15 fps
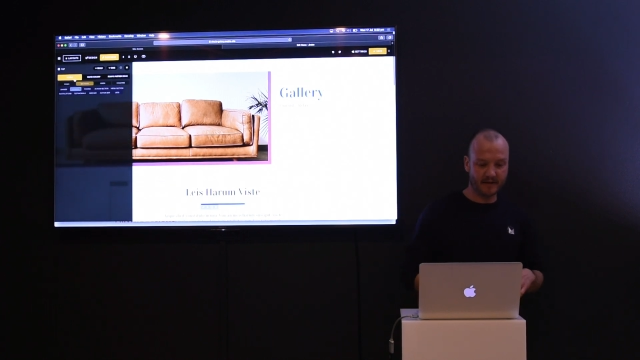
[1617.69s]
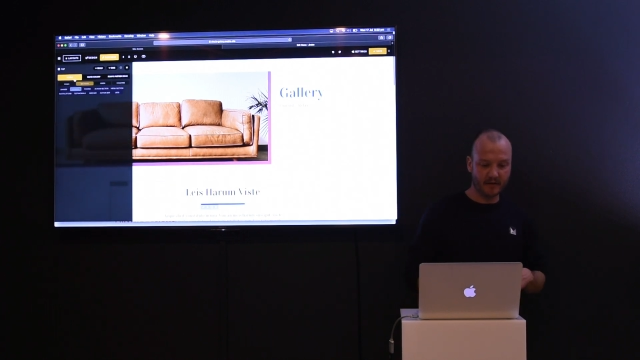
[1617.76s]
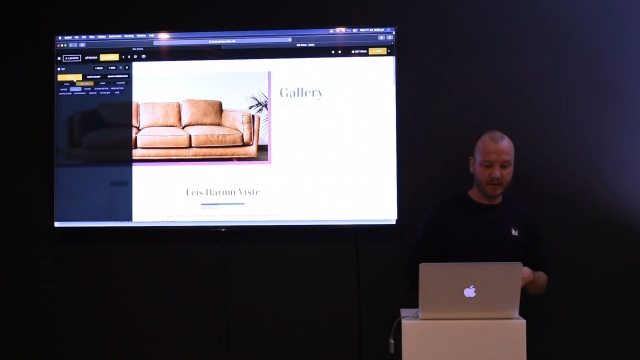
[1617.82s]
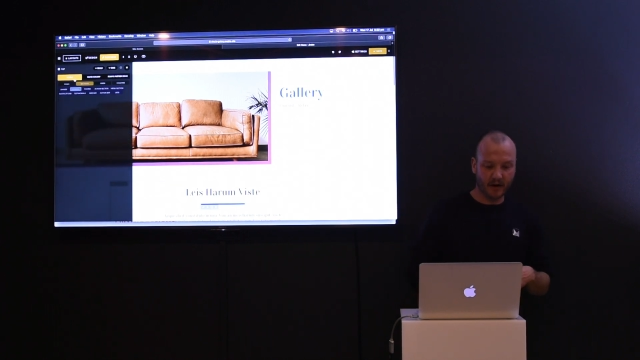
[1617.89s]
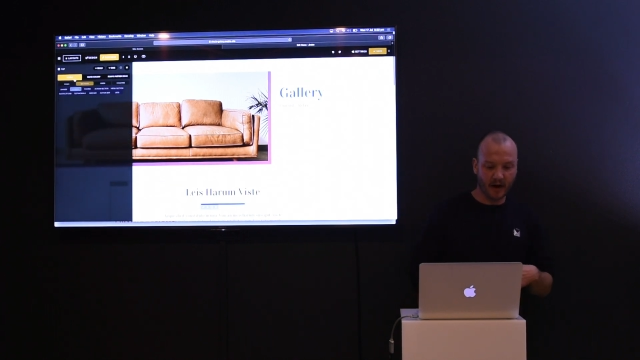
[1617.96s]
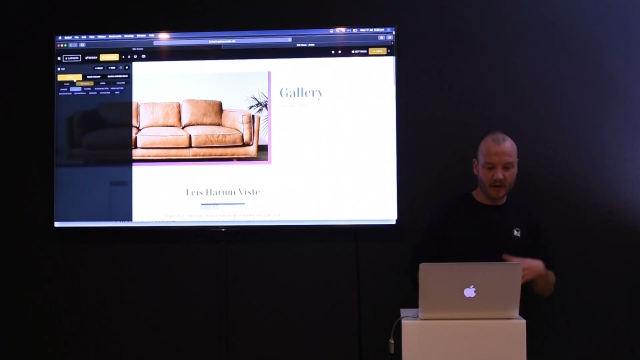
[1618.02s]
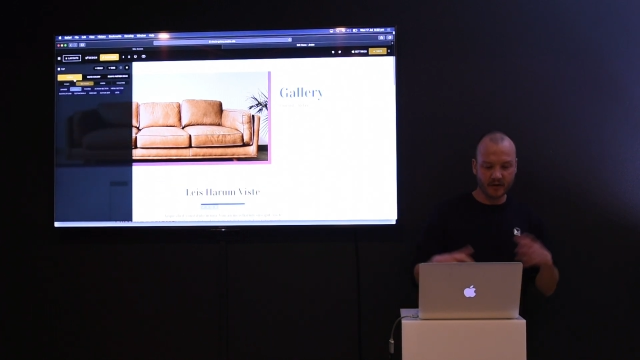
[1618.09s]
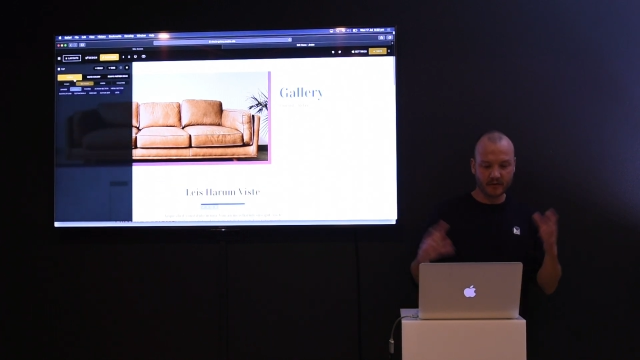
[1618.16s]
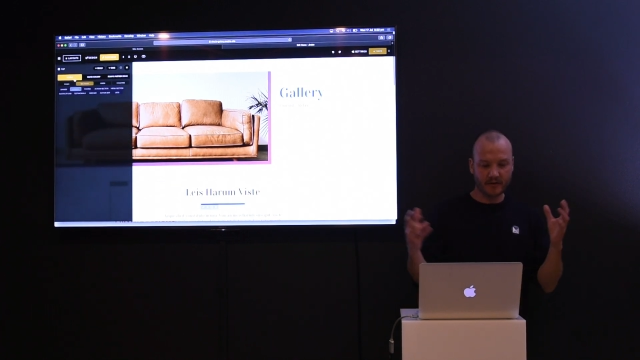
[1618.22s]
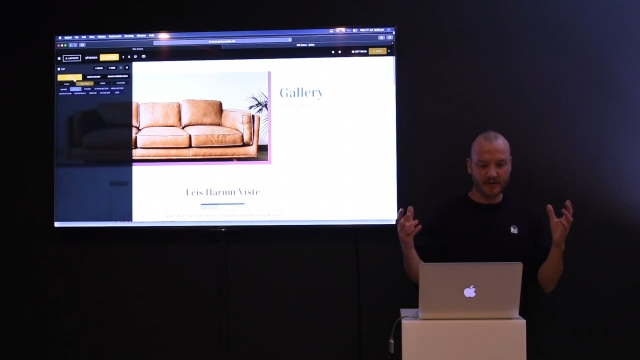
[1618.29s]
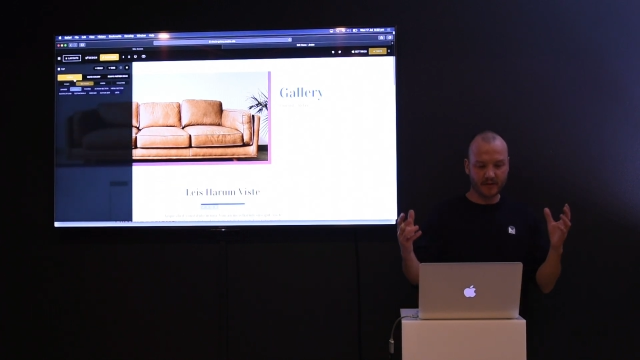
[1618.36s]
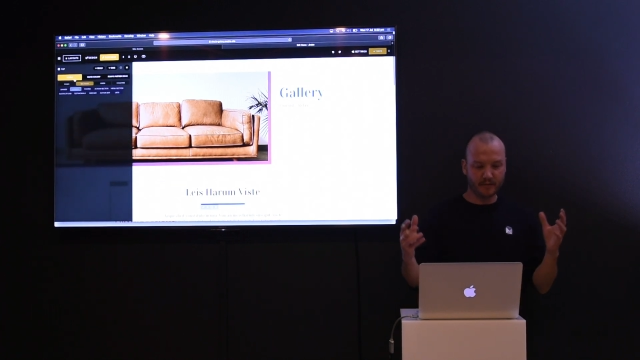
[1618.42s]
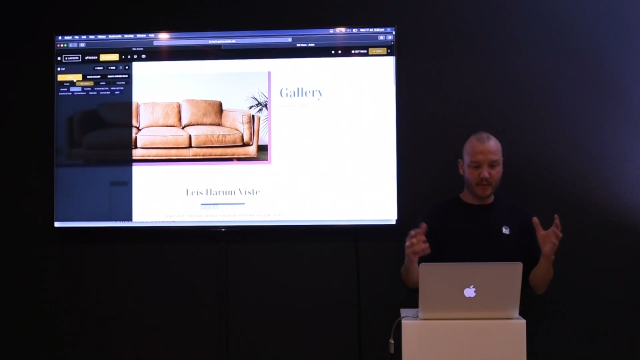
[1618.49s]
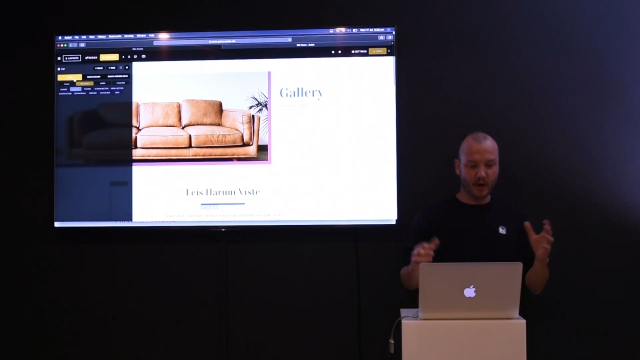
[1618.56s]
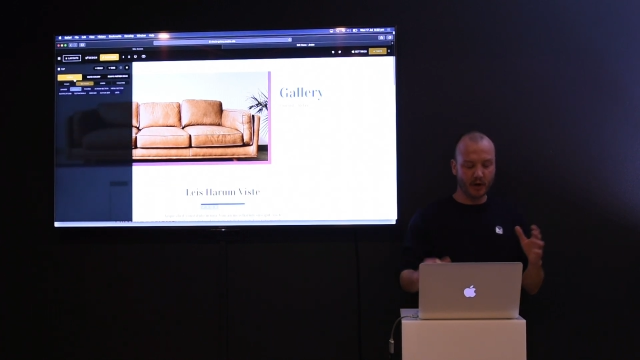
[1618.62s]
hundreds of
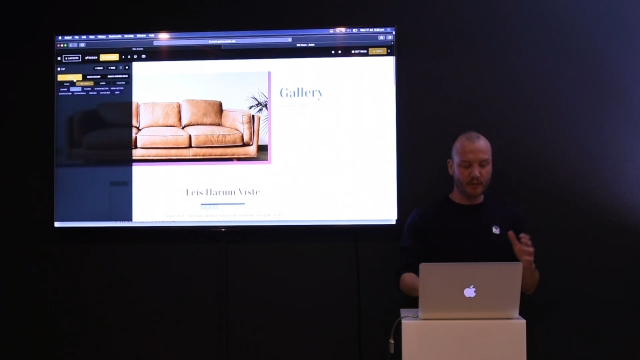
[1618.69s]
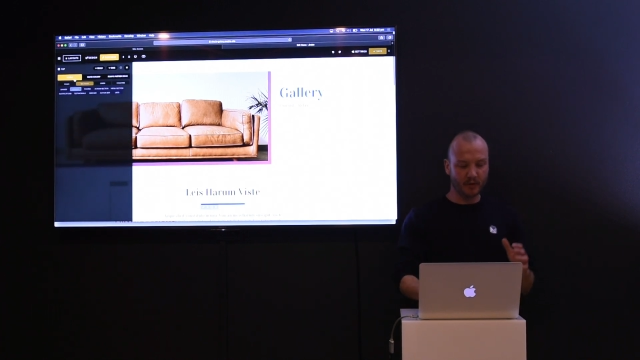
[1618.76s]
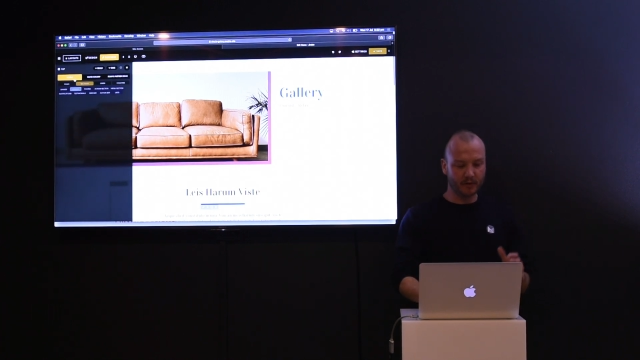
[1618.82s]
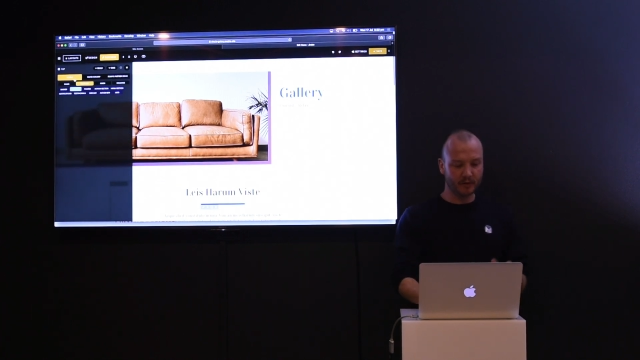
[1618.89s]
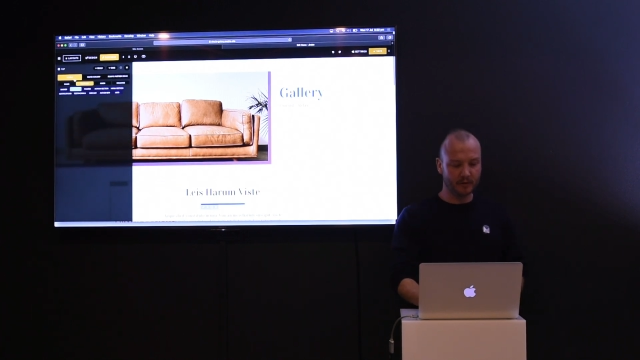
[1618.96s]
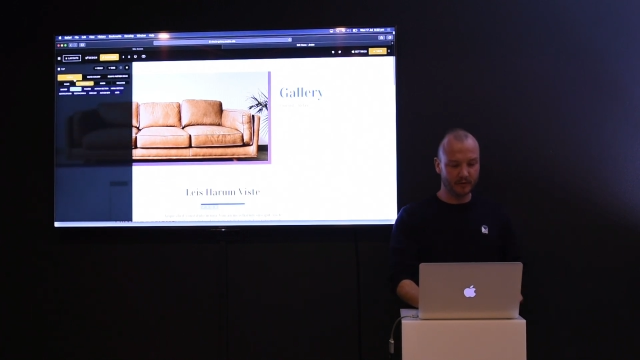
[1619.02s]
mobile